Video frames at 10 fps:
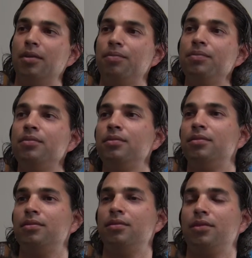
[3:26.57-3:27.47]

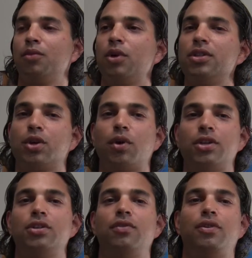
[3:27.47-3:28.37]
what does a
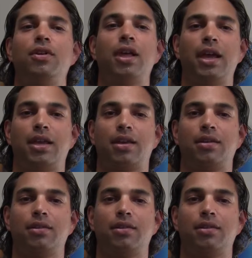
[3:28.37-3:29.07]
question feel like?